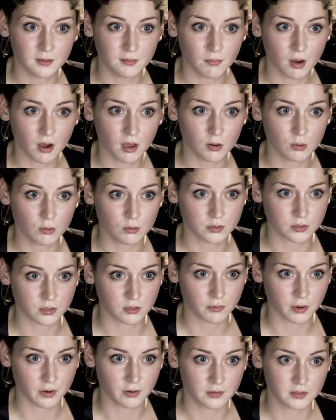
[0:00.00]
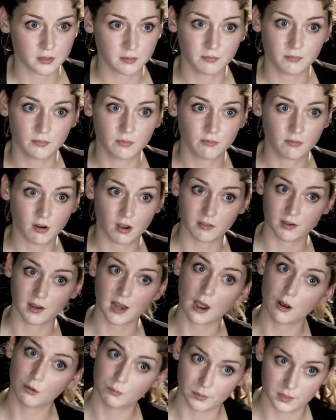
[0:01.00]
Mahler also wrote some rather
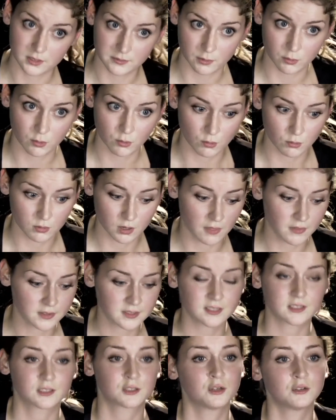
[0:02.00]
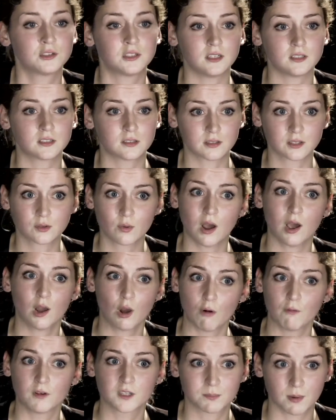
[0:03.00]
loud bits of the horn, and this is a tutti, so there's quite a
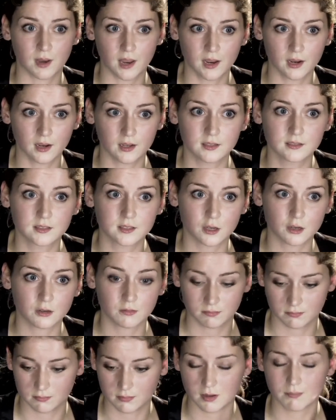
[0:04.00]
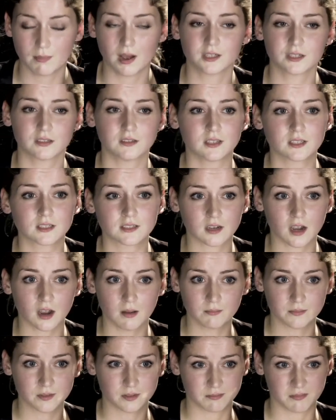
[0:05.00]
lot of us playing it. So imagine this
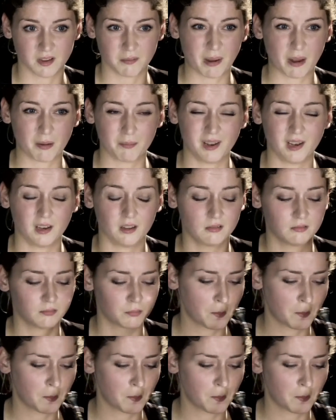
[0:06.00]
times about 1 million.